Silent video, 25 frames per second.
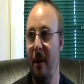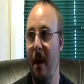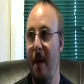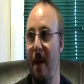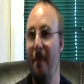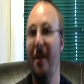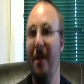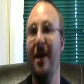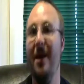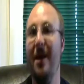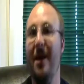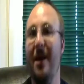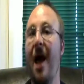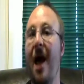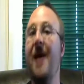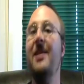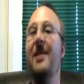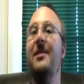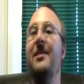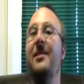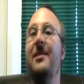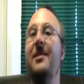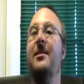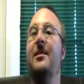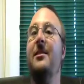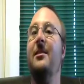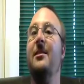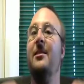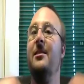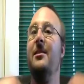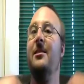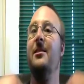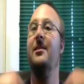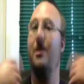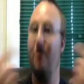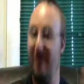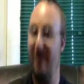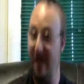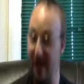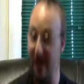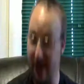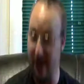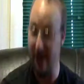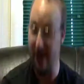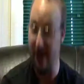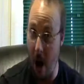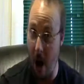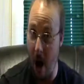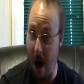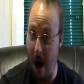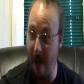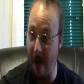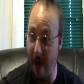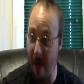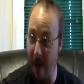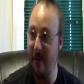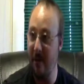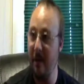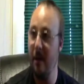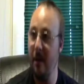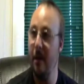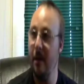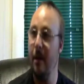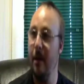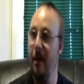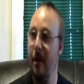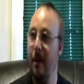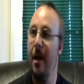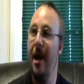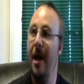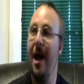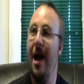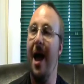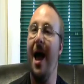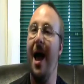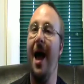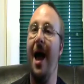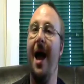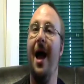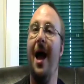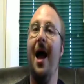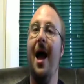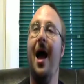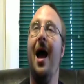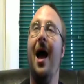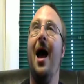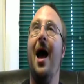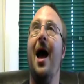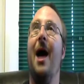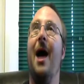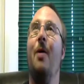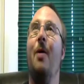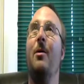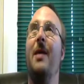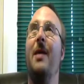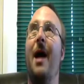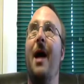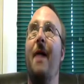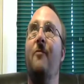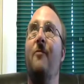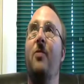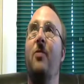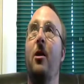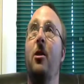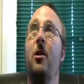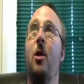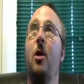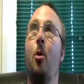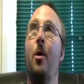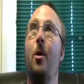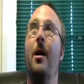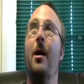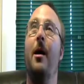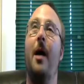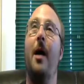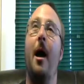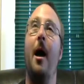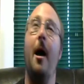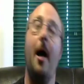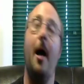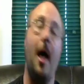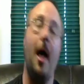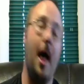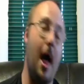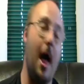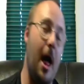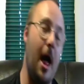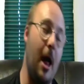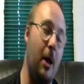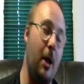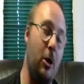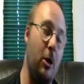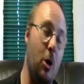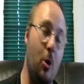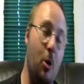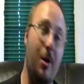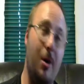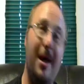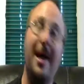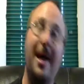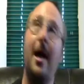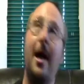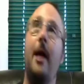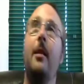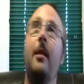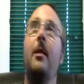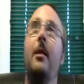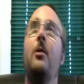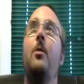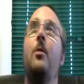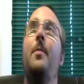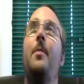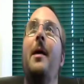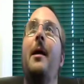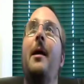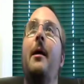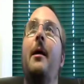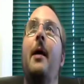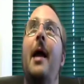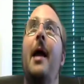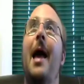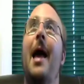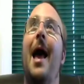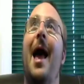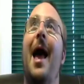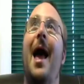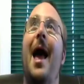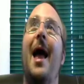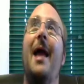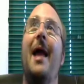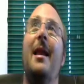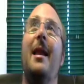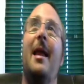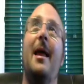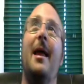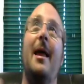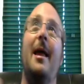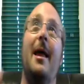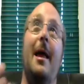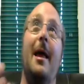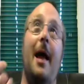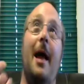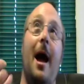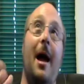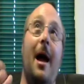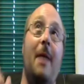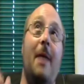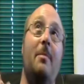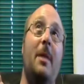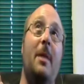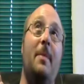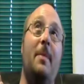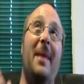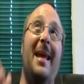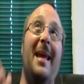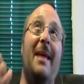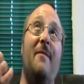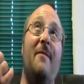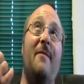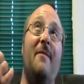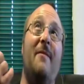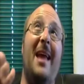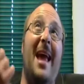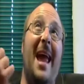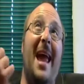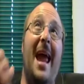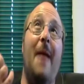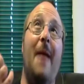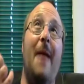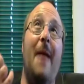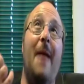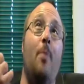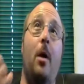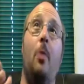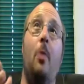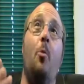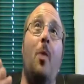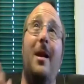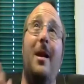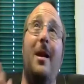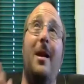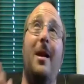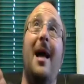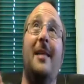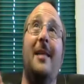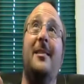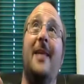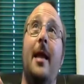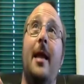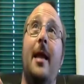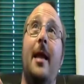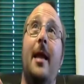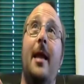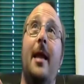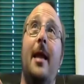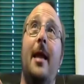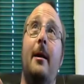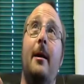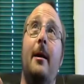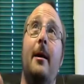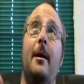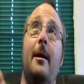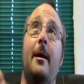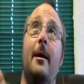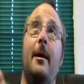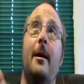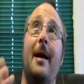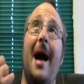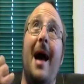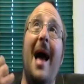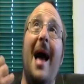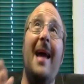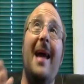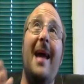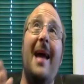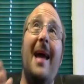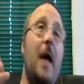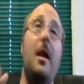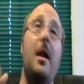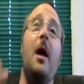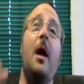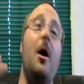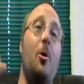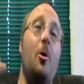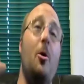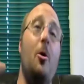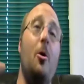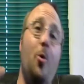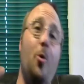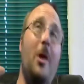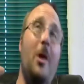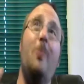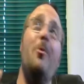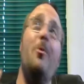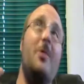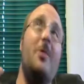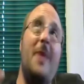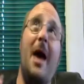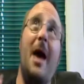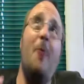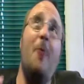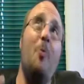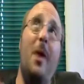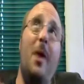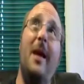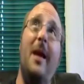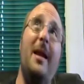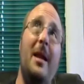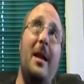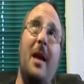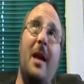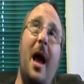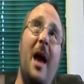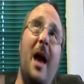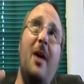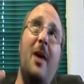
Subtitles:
because something is off, I would have to lower it a little bit, and IMDb giving it 8.1 out of 10. I kind of agree with that rating.